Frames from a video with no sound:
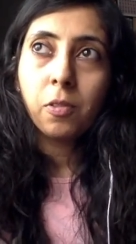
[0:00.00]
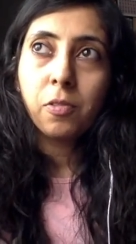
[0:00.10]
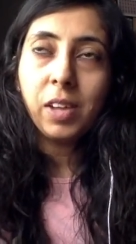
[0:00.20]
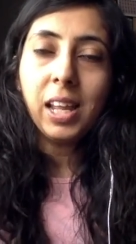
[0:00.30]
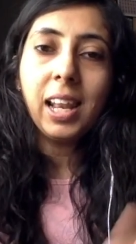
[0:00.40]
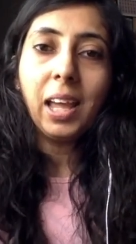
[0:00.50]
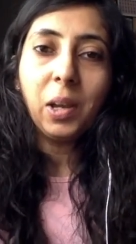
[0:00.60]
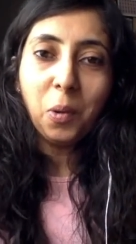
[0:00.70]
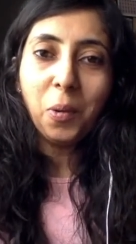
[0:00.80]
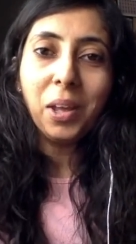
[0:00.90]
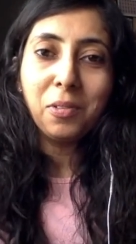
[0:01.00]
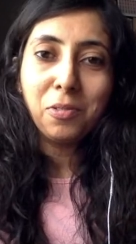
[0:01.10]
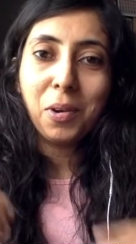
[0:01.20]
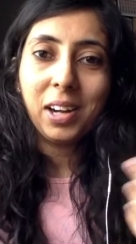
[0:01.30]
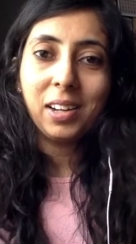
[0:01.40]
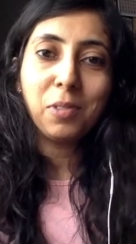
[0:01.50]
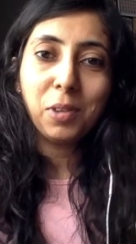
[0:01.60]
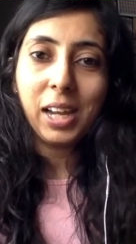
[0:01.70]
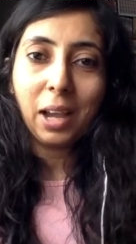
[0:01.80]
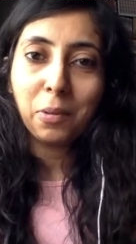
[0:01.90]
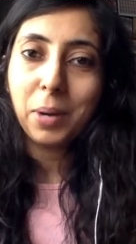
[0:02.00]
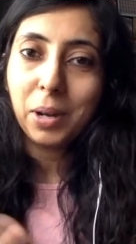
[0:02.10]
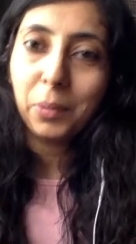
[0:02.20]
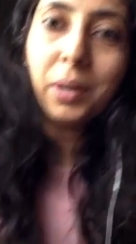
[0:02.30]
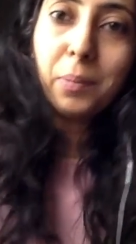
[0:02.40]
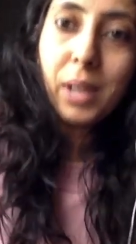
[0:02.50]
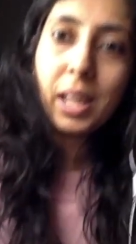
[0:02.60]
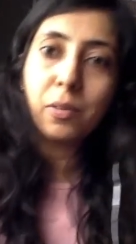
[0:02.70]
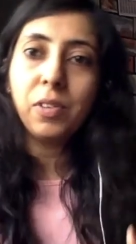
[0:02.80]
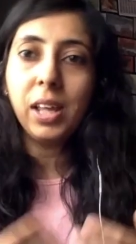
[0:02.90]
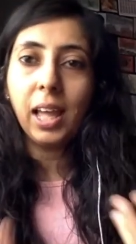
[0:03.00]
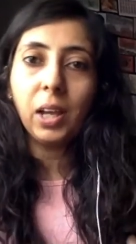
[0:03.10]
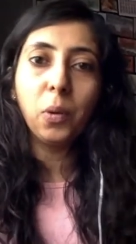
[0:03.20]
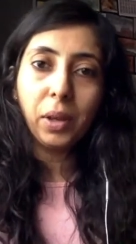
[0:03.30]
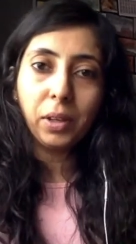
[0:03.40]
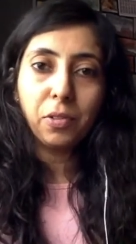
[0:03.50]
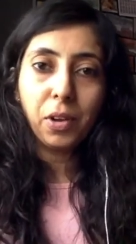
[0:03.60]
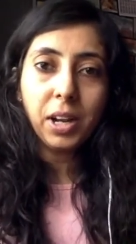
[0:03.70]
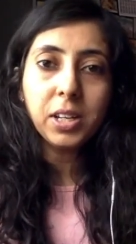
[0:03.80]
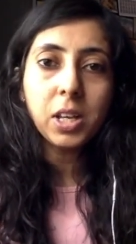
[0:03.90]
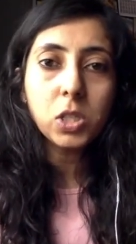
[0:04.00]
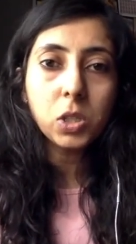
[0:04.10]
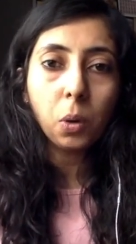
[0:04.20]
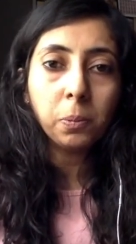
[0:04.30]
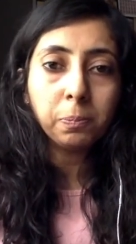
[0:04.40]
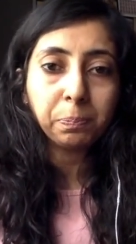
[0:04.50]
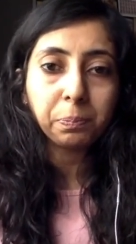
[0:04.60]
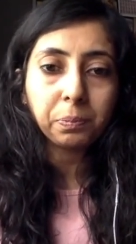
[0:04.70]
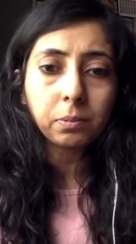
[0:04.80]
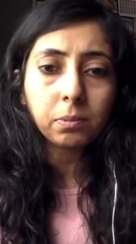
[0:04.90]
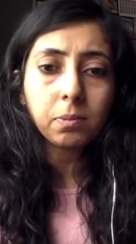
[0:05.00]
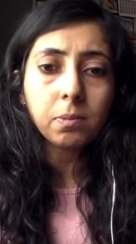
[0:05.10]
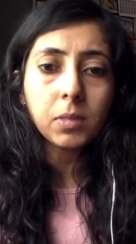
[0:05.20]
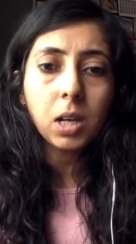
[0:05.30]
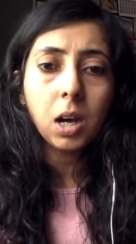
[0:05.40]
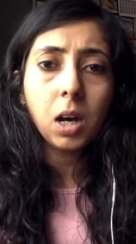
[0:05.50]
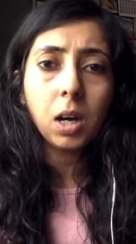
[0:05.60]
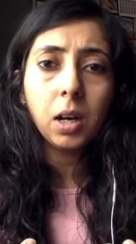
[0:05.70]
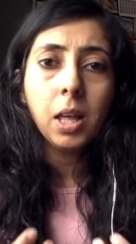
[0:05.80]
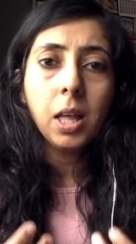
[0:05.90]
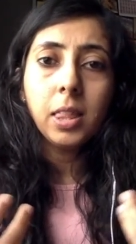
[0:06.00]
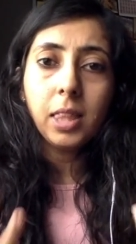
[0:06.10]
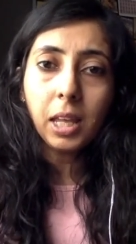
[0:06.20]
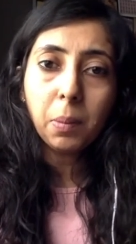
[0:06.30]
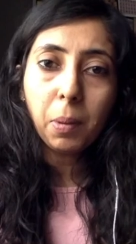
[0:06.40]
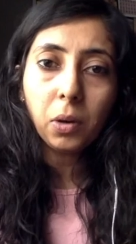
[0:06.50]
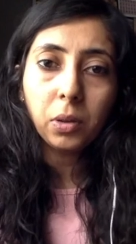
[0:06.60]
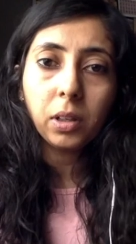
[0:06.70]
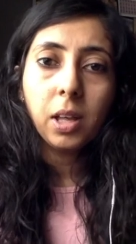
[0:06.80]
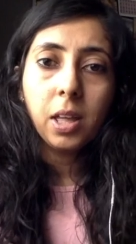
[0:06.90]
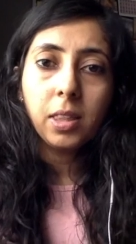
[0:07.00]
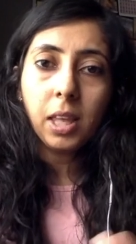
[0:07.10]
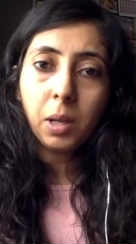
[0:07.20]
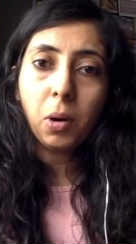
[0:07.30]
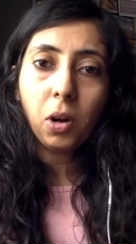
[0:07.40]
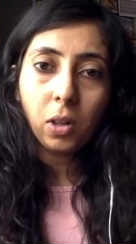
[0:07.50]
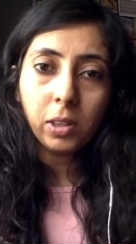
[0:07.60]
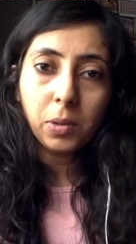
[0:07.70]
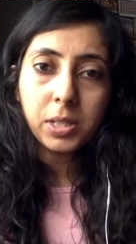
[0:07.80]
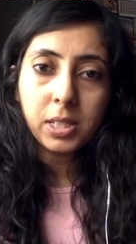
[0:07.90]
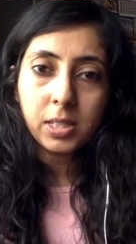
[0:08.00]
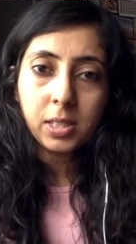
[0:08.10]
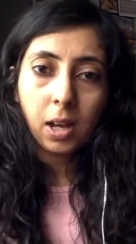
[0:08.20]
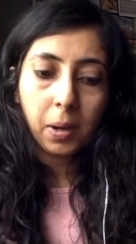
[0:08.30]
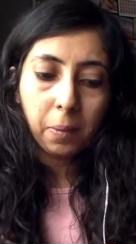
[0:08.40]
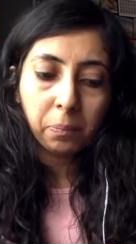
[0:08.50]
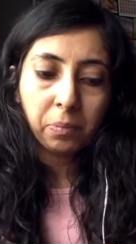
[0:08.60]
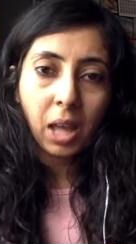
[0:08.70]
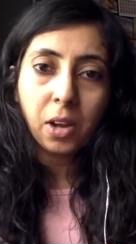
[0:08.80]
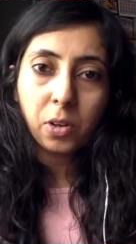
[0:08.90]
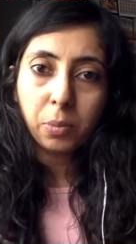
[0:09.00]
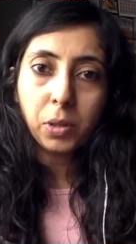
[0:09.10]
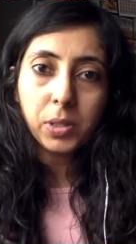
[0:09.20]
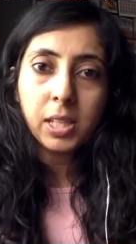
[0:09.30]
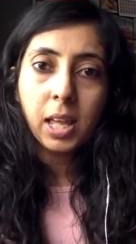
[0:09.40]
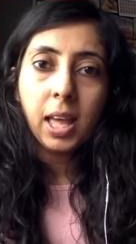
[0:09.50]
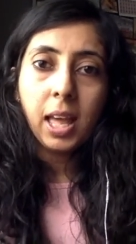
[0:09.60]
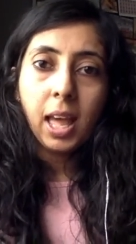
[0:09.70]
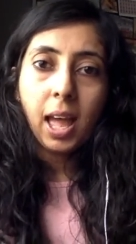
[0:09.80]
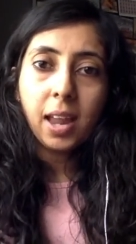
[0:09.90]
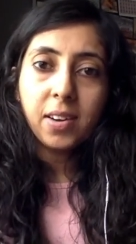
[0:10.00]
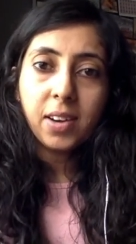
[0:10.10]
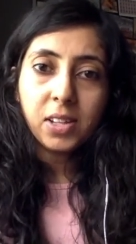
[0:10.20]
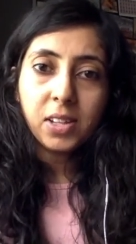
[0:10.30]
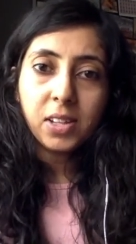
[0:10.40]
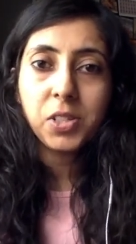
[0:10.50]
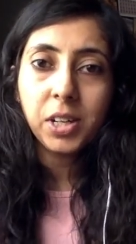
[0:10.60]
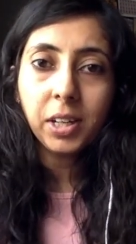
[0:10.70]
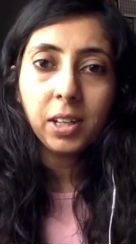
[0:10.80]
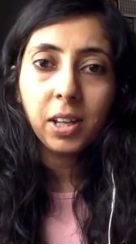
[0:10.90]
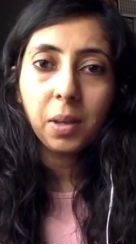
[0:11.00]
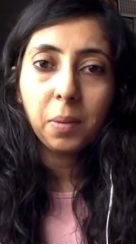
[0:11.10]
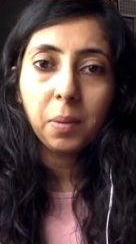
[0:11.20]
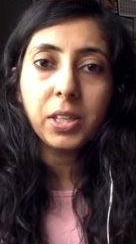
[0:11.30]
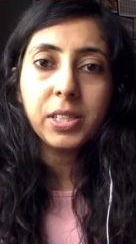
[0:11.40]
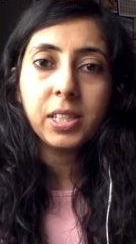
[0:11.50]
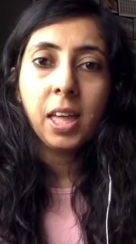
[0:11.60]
feel like going for it, for the lack of a better word, like feel like going for it. So uh, think about think about all those um, attributes and register it, because